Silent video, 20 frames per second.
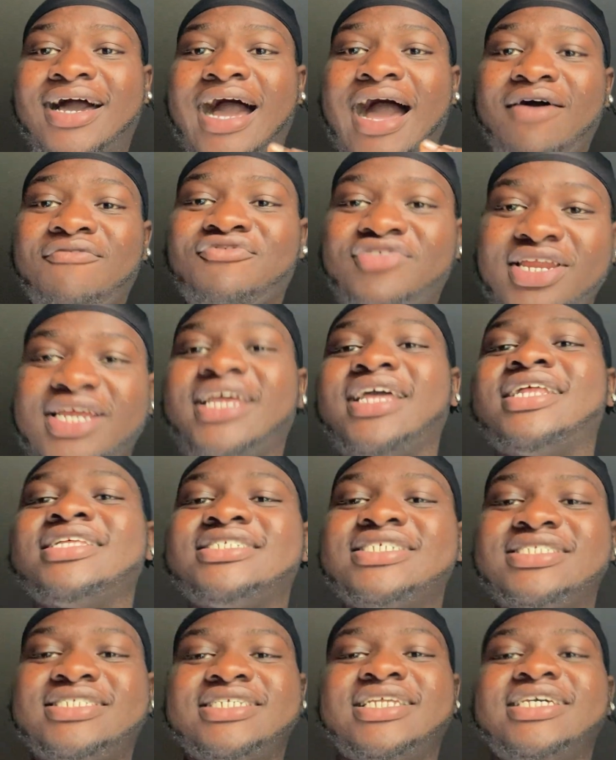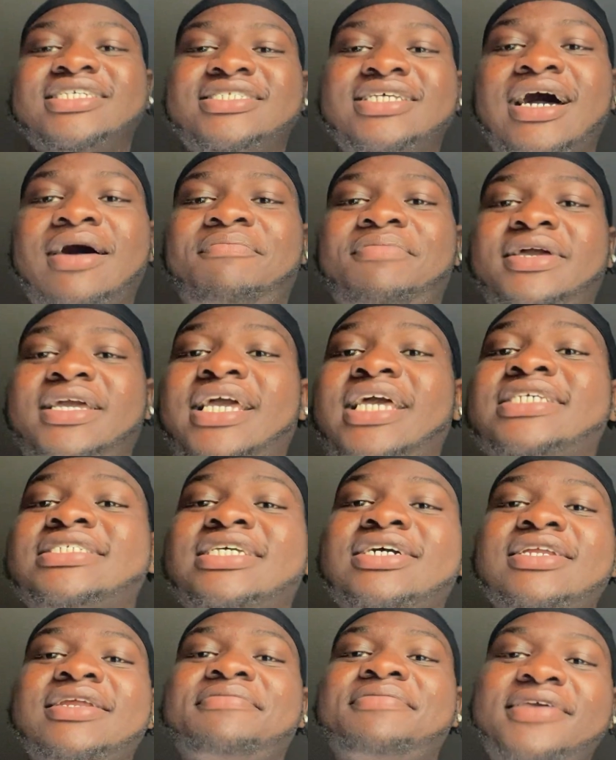I'm finna get into today's topic. It's
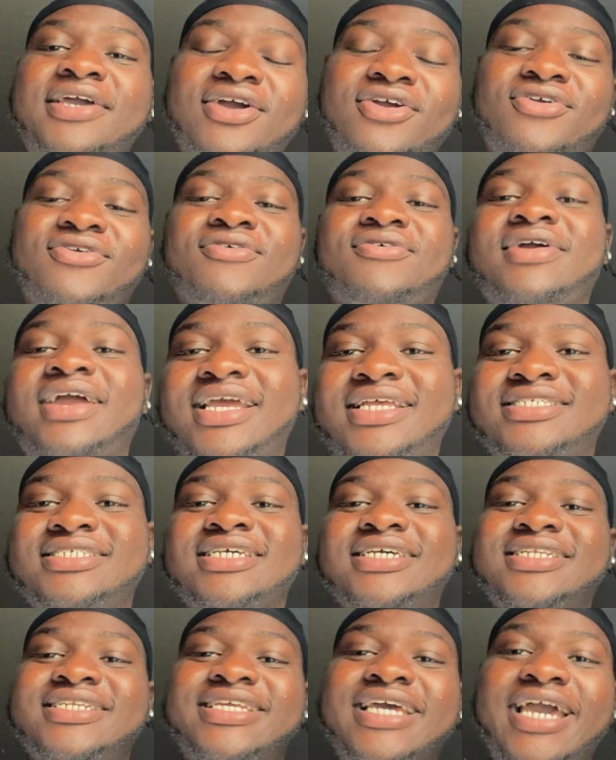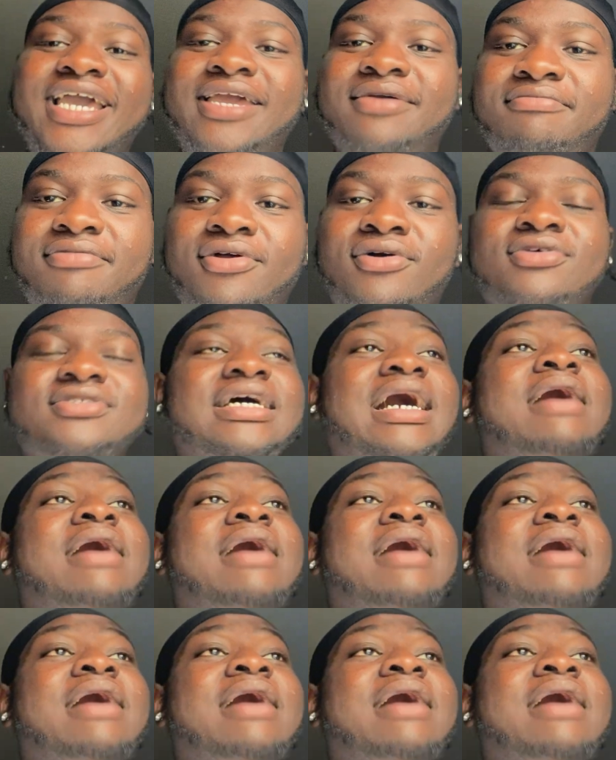gonna be a great day, bros.